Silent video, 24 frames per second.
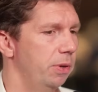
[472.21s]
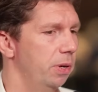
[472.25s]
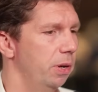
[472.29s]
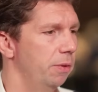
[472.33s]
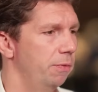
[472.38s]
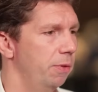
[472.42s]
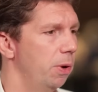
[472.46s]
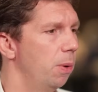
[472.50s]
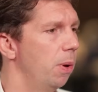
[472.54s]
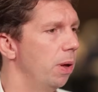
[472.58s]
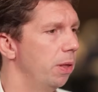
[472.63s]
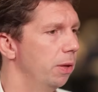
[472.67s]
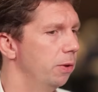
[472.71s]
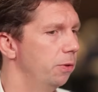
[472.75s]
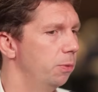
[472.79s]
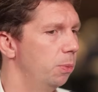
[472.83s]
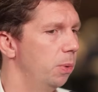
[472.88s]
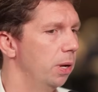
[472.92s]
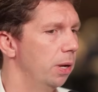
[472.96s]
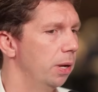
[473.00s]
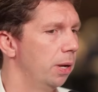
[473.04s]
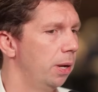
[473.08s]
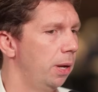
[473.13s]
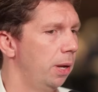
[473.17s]
and a few others
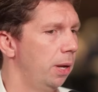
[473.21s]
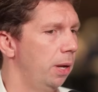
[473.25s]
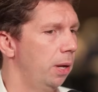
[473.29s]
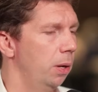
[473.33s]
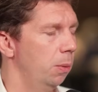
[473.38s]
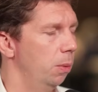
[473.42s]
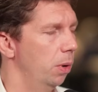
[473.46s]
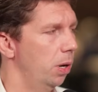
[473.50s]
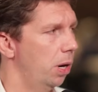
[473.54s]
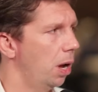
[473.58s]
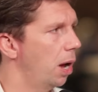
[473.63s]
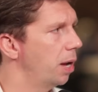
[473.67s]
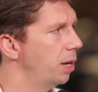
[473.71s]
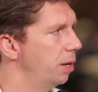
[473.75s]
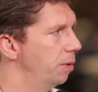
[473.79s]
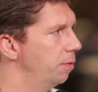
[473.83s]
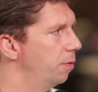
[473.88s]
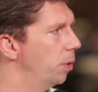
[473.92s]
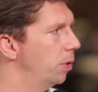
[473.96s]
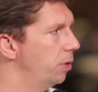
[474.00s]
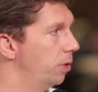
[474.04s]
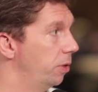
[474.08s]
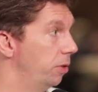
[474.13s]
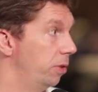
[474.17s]
were guiding
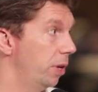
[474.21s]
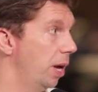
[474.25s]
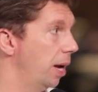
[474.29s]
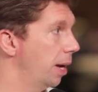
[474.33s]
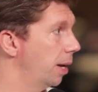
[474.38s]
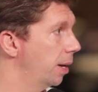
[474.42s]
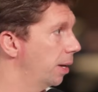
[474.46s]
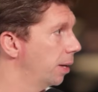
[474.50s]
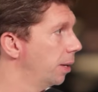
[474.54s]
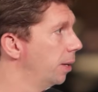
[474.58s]
voices, Zach,